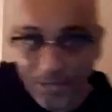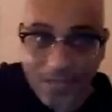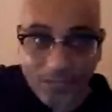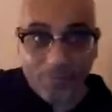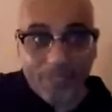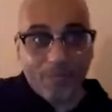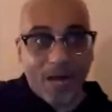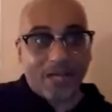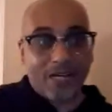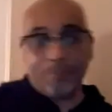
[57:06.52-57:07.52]
have a little bit of my
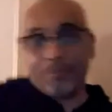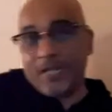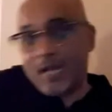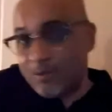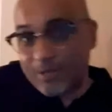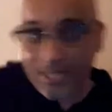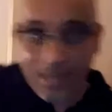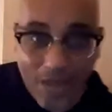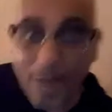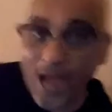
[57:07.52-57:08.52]
company. I don't care.
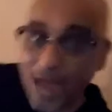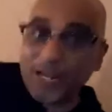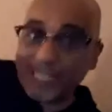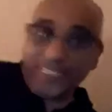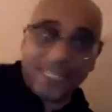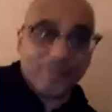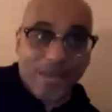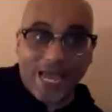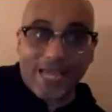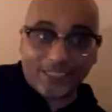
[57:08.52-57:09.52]
I need that
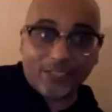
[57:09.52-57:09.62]
bag.